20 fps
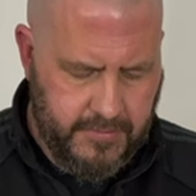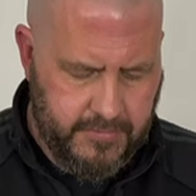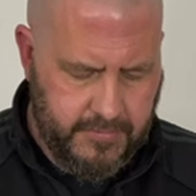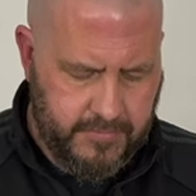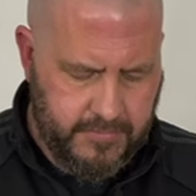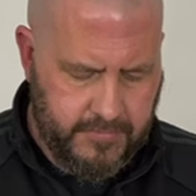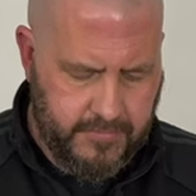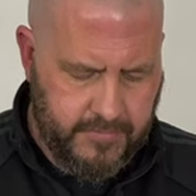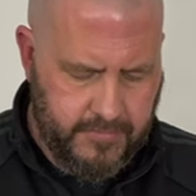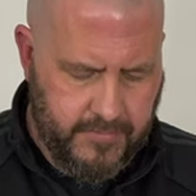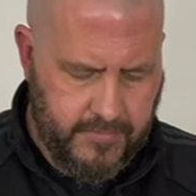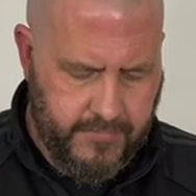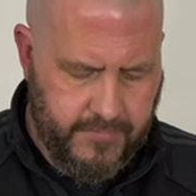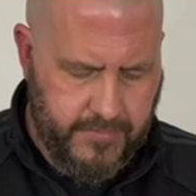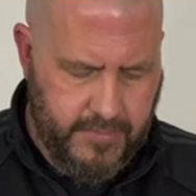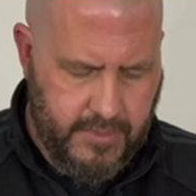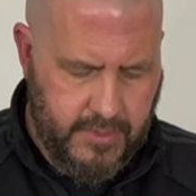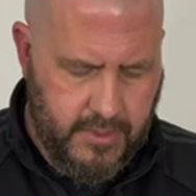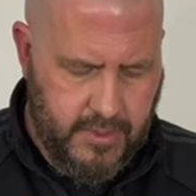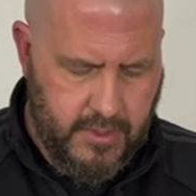
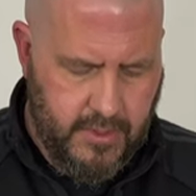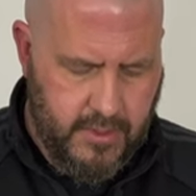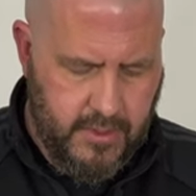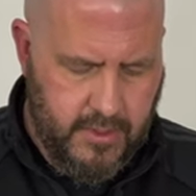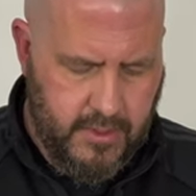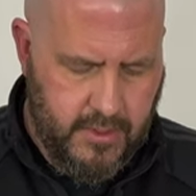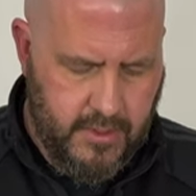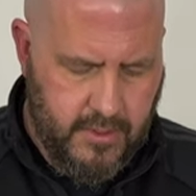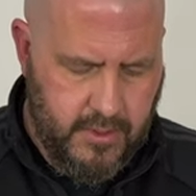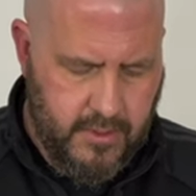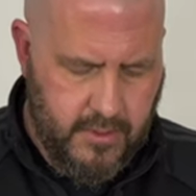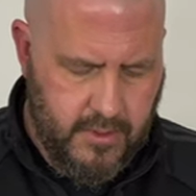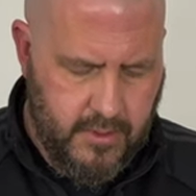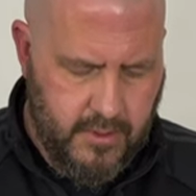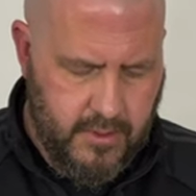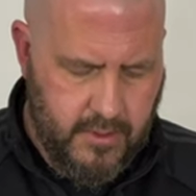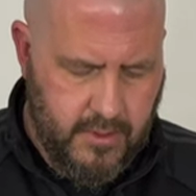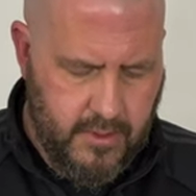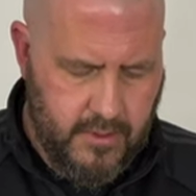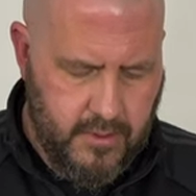
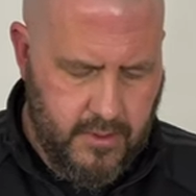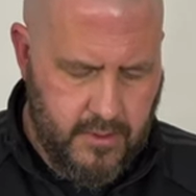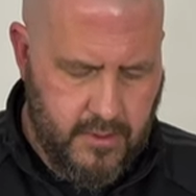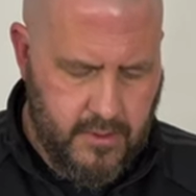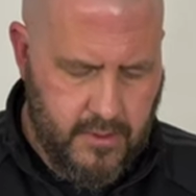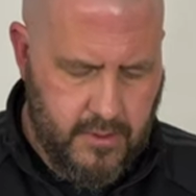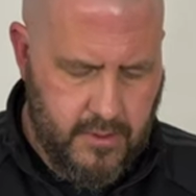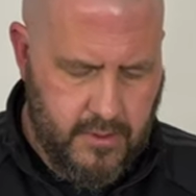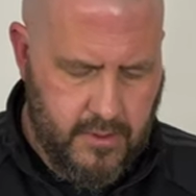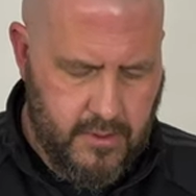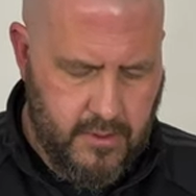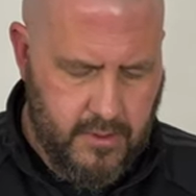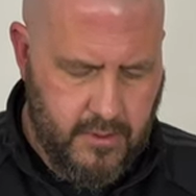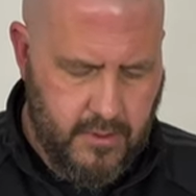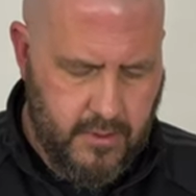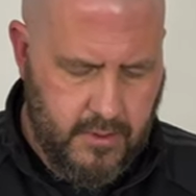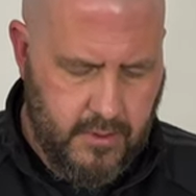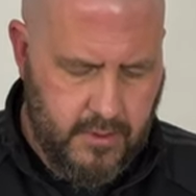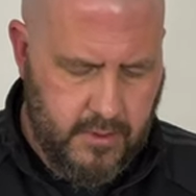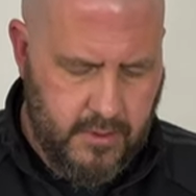
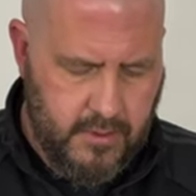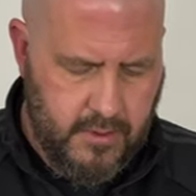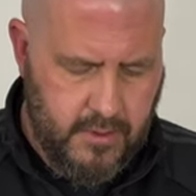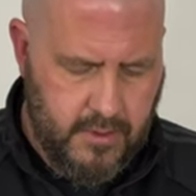No one is speaking in this clip.